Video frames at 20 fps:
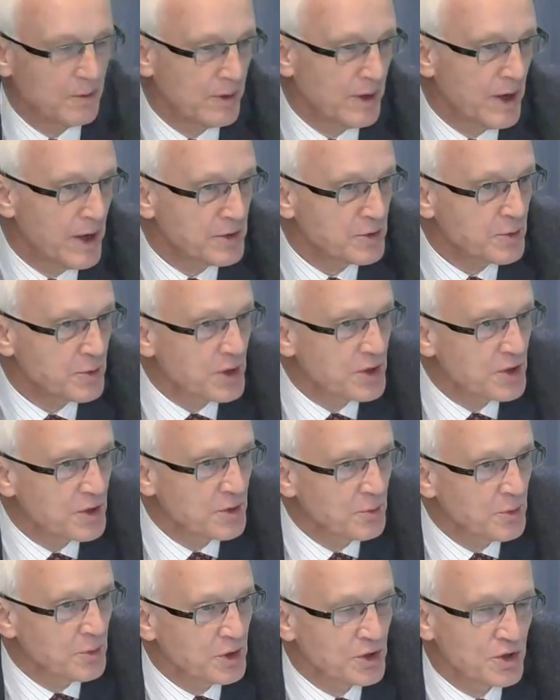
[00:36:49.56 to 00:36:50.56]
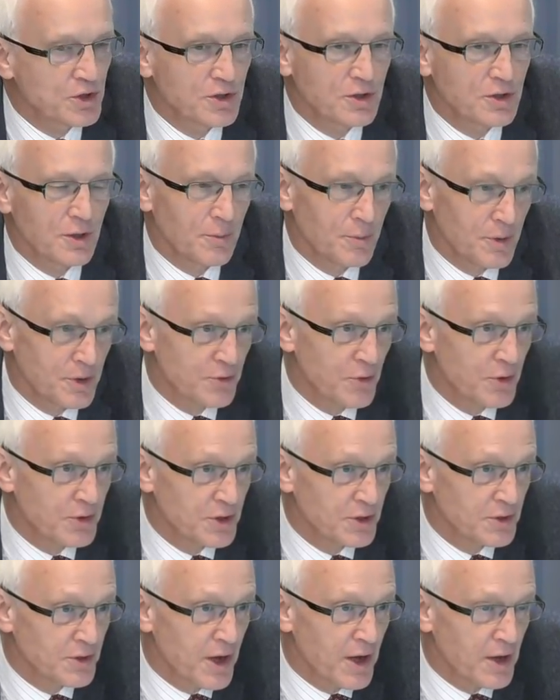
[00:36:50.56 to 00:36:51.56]
the, last question which uh, Mr.
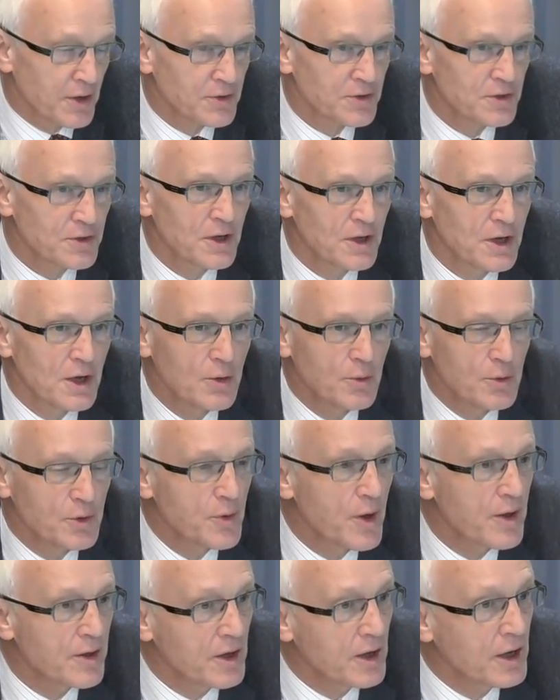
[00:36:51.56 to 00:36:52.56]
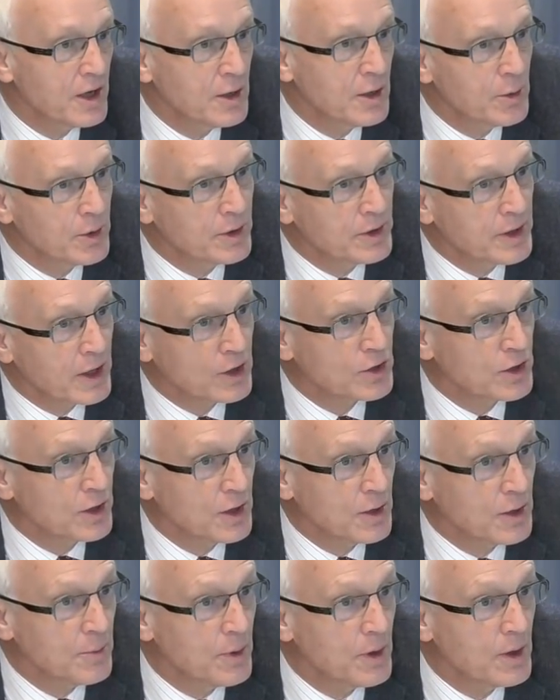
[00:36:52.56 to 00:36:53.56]
Richards asked was whether anyone had
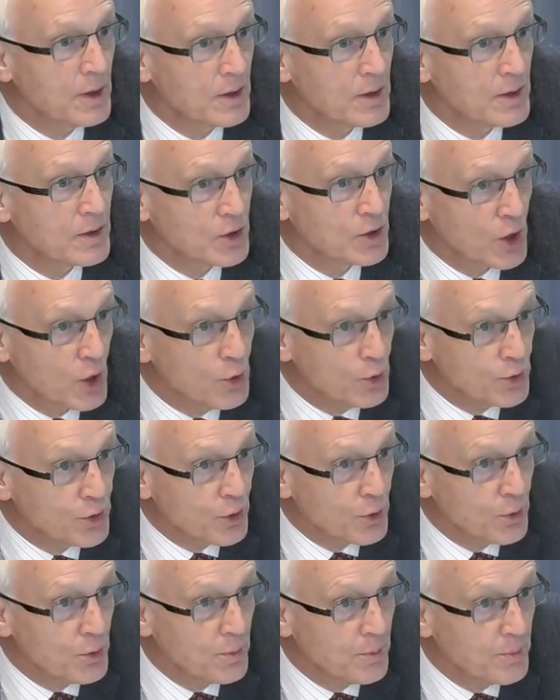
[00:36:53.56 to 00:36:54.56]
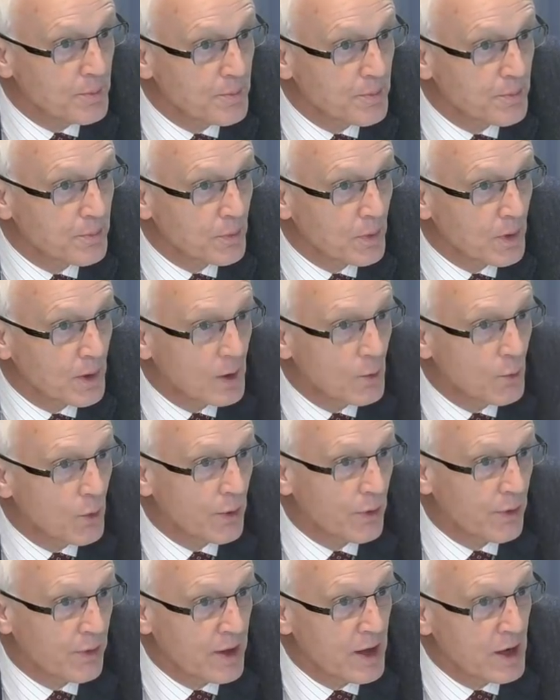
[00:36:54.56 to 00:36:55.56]
actually told you
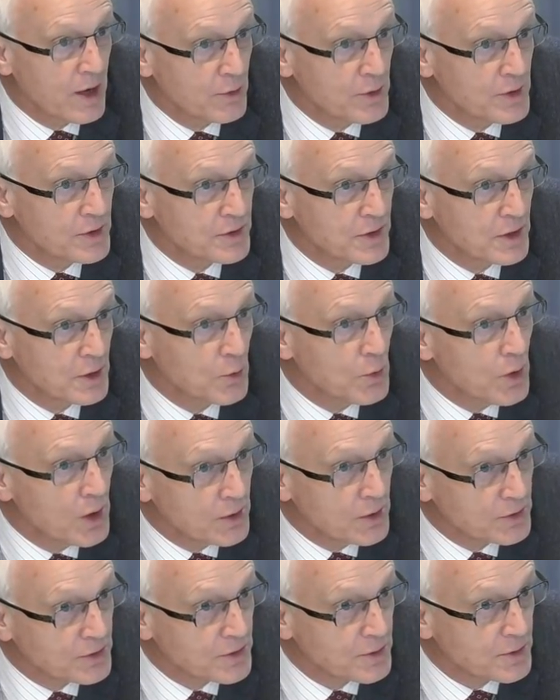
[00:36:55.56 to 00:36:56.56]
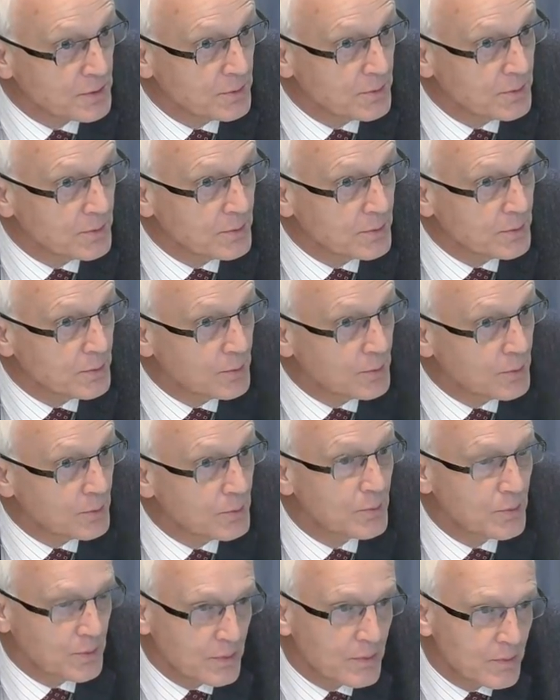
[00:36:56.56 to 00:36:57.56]
what their reasoning was. No.
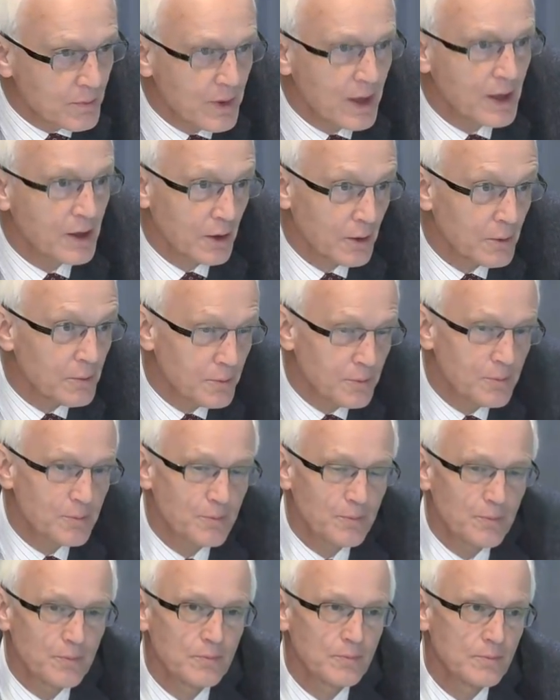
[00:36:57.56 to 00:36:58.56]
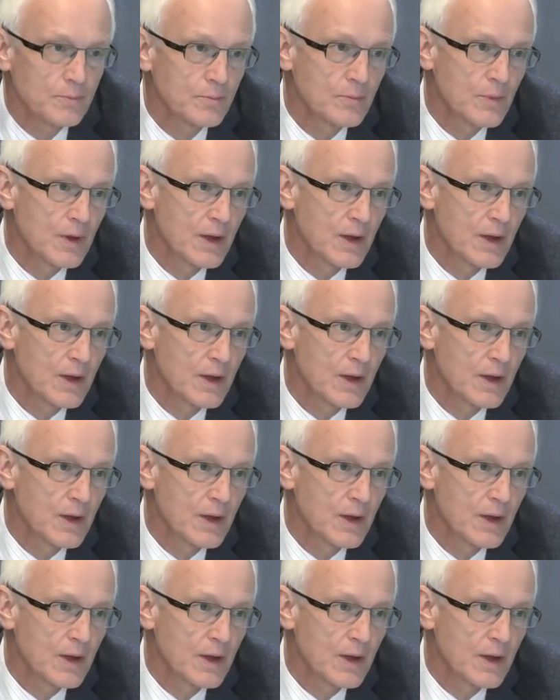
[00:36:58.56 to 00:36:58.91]
Thank you. Nobody had no.